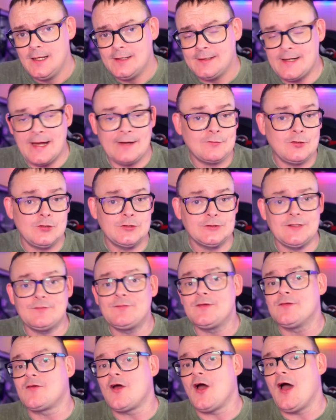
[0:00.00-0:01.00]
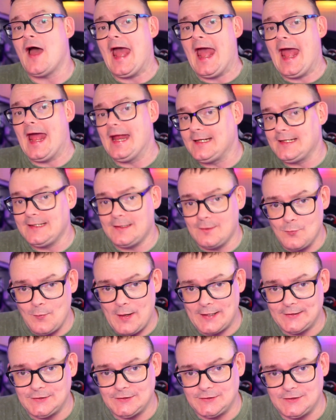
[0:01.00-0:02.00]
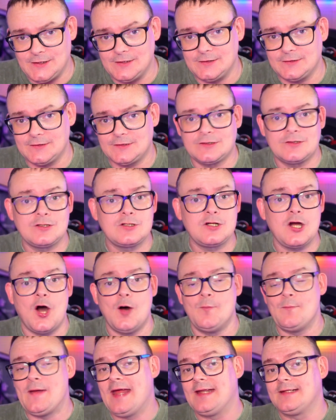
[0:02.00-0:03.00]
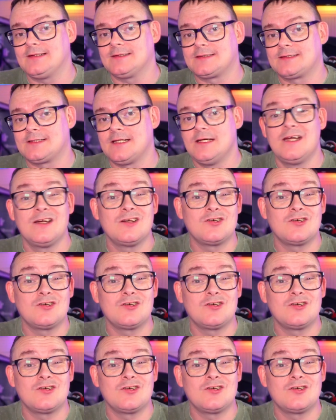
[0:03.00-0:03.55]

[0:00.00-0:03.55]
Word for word: Now, of course, if you've got any questions, comments,